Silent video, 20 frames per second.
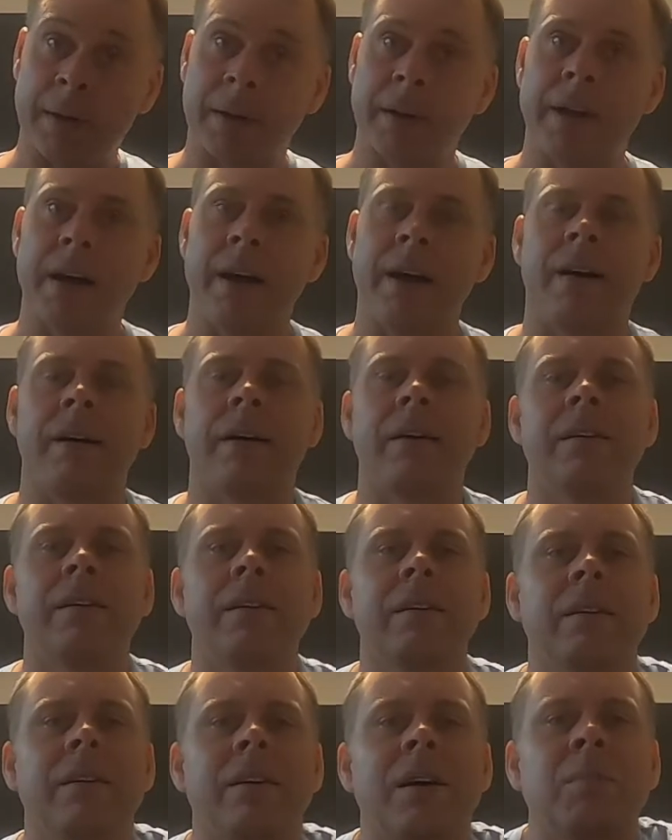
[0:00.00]
Now,
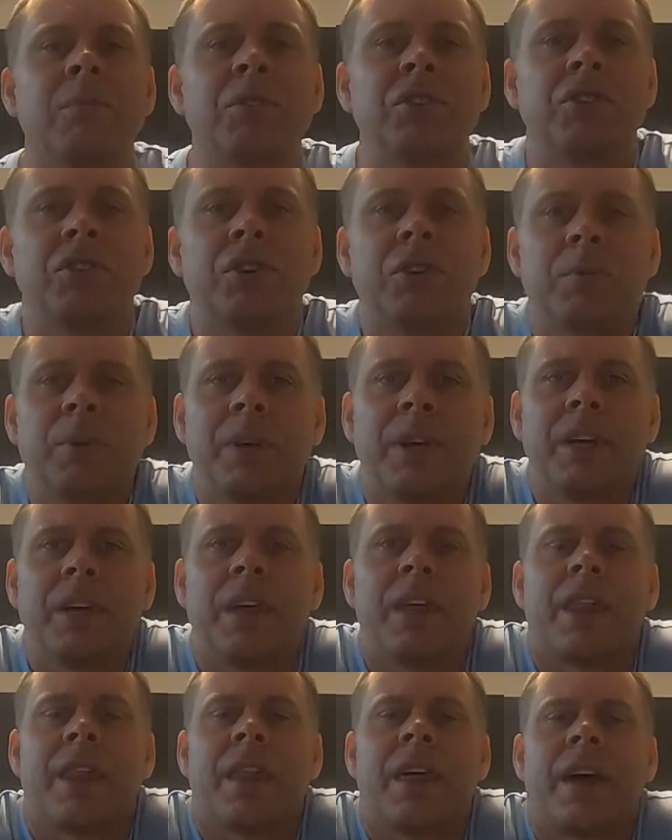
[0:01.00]
I'm
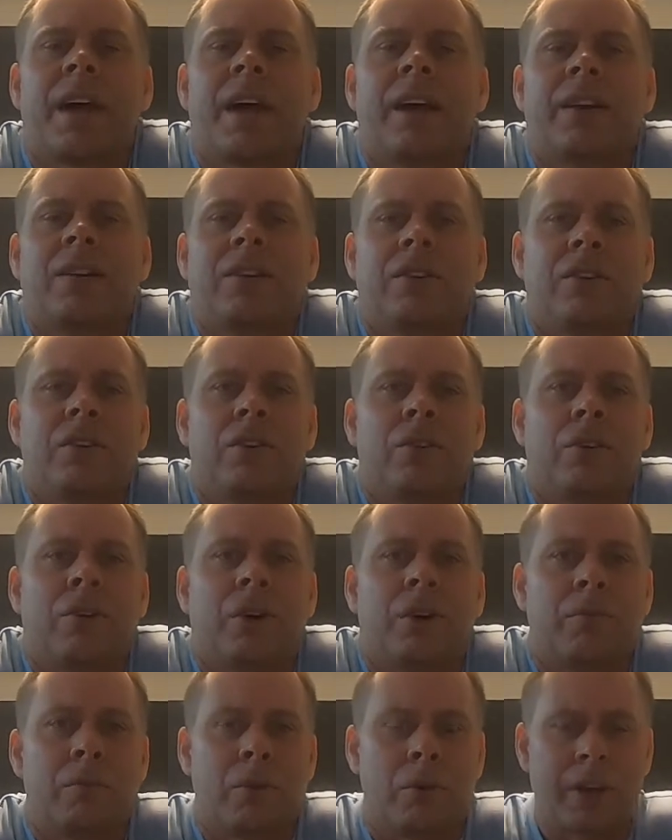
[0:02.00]
assuming that you
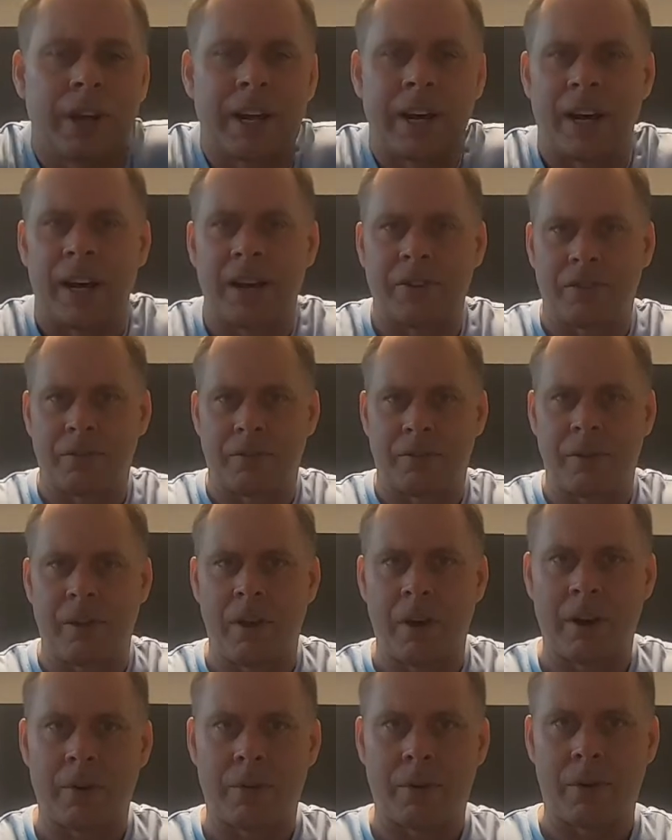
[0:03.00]
have already cast a
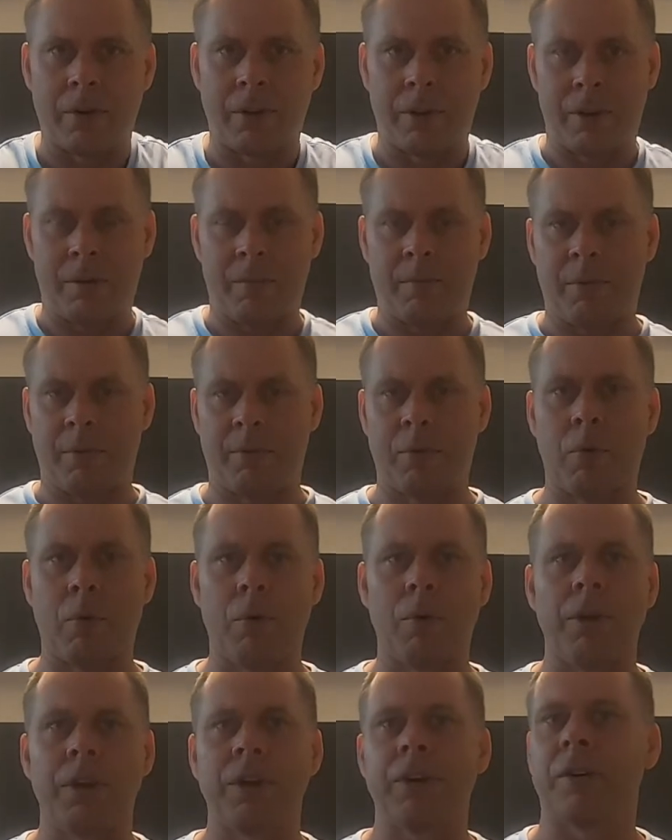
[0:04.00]
fly rod
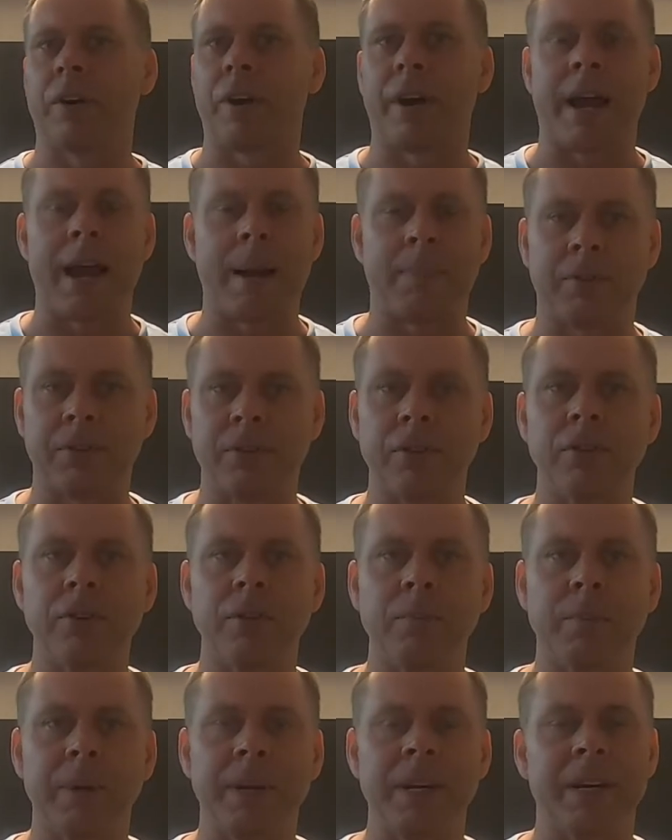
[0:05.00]
before, that you're not an
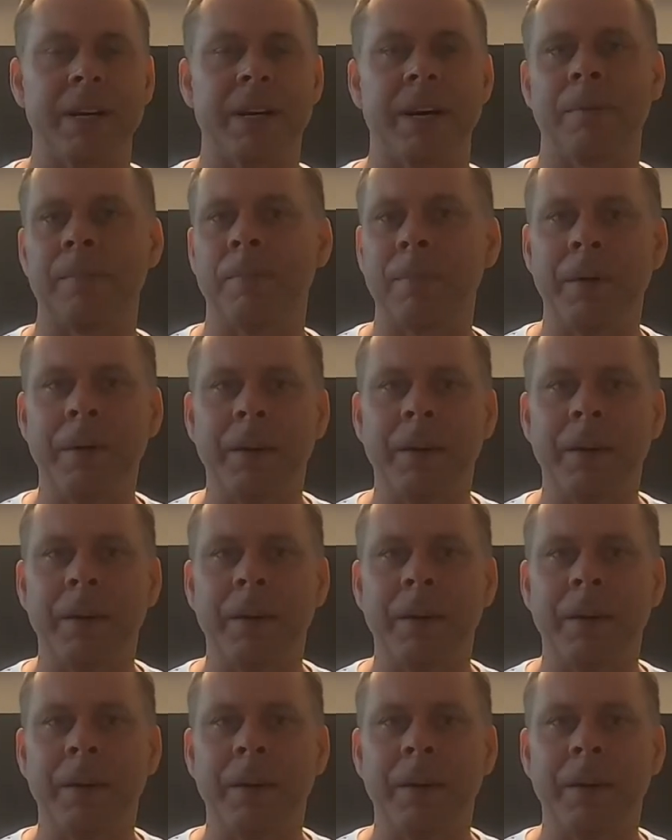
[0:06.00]
absolute beginner.